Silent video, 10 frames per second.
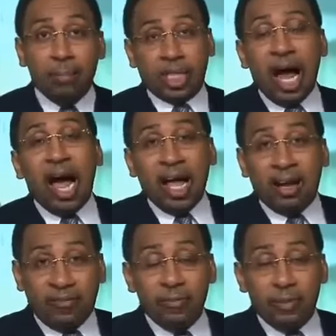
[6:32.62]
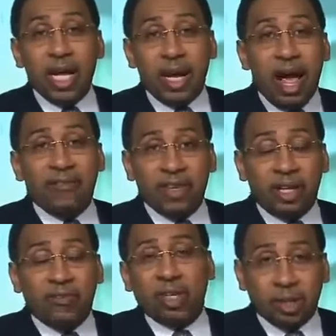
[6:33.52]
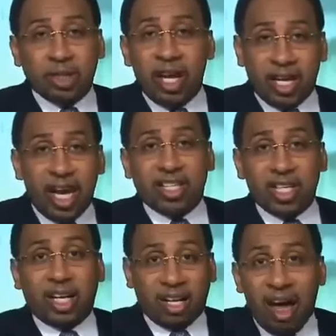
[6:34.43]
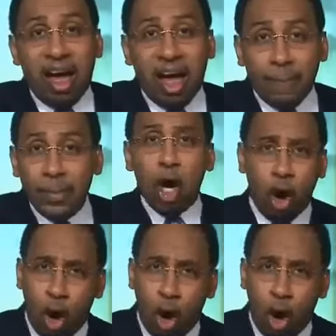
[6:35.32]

I'm tired of having difficulty in catching a cab.